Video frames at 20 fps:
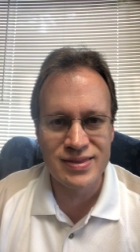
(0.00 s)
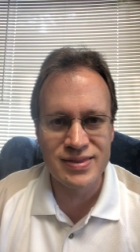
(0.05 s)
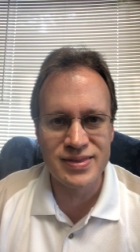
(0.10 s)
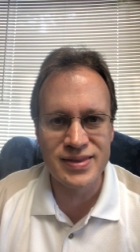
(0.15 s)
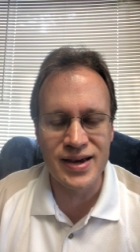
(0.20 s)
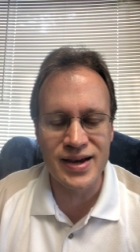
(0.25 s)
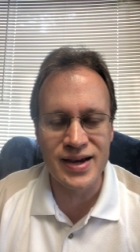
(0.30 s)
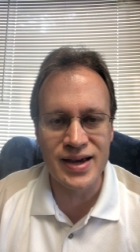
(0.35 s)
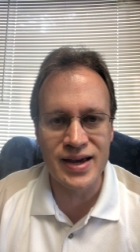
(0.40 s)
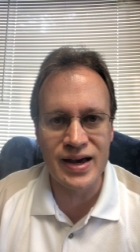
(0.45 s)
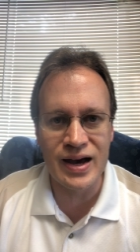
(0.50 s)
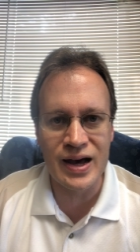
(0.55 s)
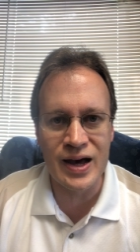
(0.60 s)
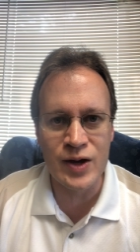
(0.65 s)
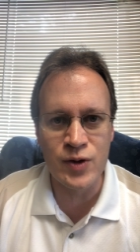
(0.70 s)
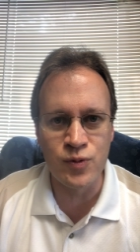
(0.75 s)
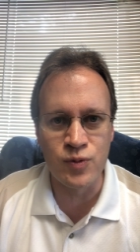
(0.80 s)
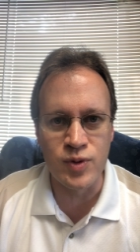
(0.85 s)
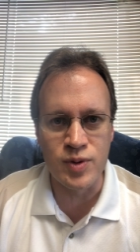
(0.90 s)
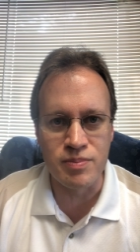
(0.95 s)
that
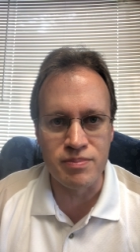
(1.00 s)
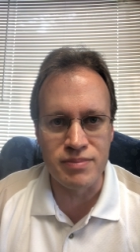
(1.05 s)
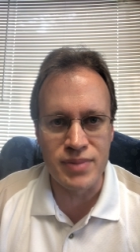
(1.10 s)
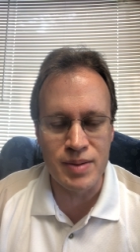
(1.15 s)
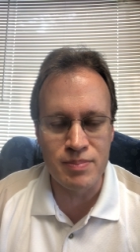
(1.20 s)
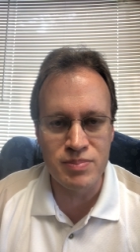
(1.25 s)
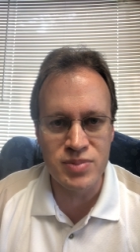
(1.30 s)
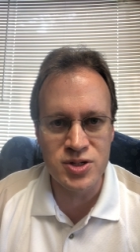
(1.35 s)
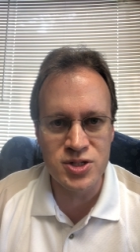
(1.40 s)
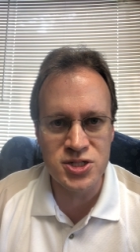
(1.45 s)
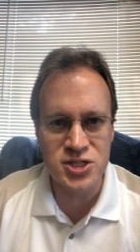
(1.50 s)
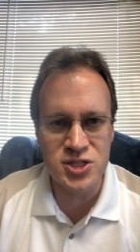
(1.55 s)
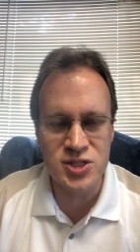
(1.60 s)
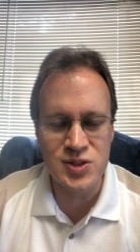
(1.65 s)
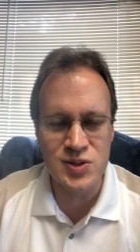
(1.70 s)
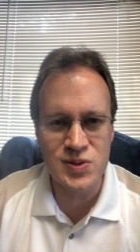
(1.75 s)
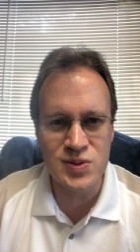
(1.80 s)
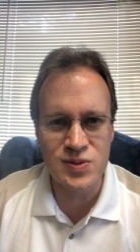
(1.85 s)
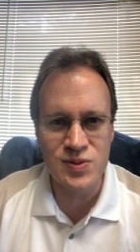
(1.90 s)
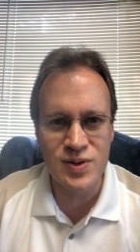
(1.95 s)
God remembers
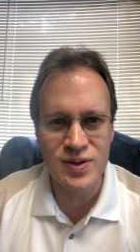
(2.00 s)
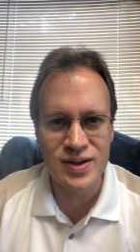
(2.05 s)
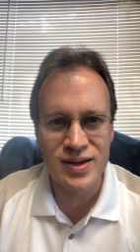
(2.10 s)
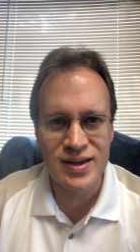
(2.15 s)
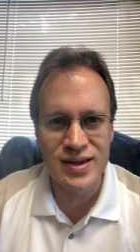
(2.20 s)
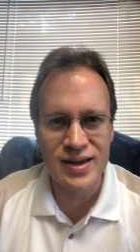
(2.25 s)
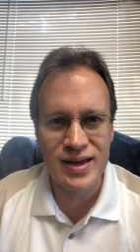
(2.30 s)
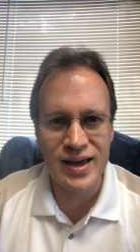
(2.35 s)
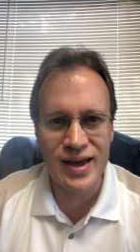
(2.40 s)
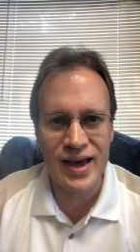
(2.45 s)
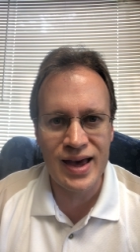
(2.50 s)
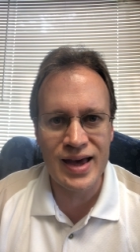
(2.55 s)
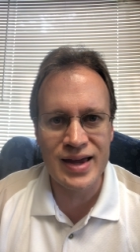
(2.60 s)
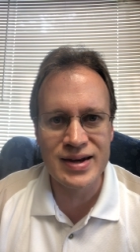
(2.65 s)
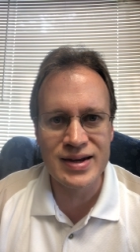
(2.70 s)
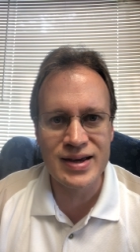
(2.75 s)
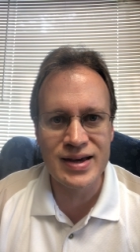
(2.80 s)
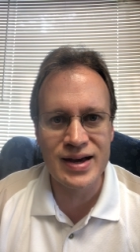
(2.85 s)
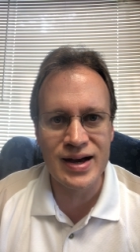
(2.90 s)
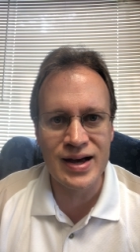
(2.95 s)
you
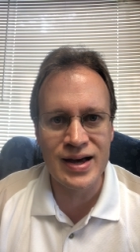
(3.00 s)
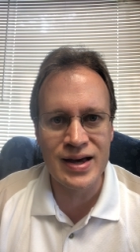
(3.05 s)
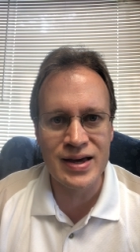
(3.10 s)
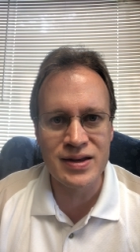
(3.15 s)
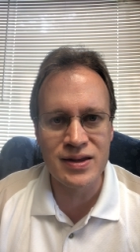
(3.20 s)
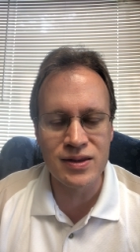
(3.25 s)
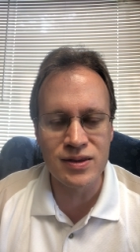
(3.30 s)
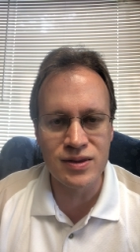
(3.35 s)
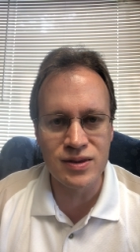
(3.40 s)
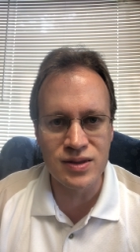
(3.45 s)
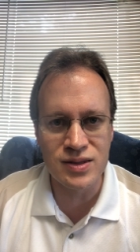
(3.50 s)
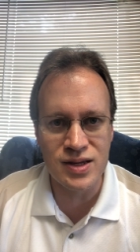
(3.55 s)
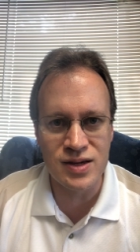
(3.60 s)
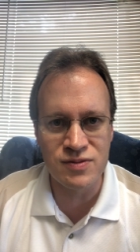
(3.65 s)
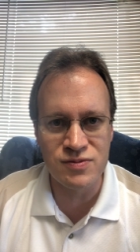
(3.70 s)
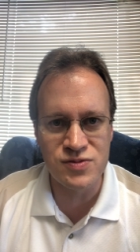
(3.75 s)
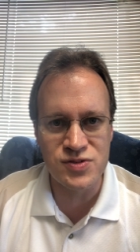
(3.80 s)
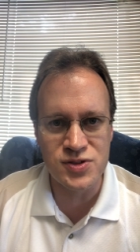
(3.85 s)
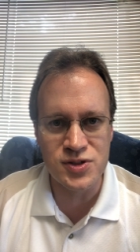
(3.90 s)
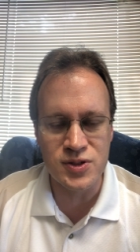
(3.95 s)
and God
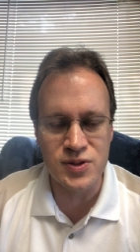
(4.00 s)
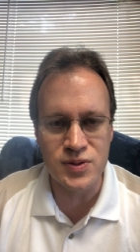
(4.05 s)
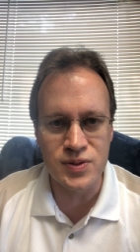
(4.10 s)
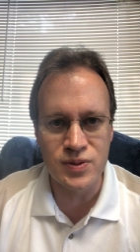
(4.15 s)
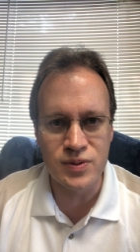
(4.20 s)
loves you.